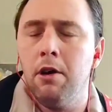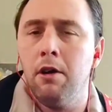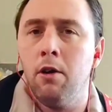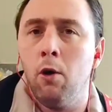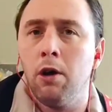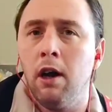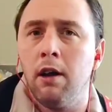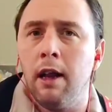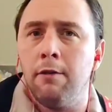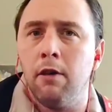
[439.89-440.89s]
You can hold on
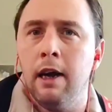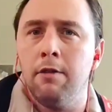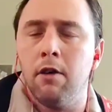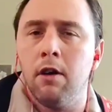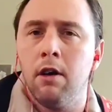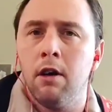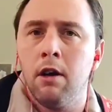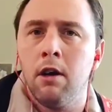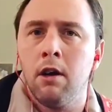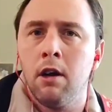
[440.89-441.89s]
to that forever.
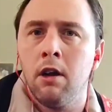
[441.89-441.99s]
Kind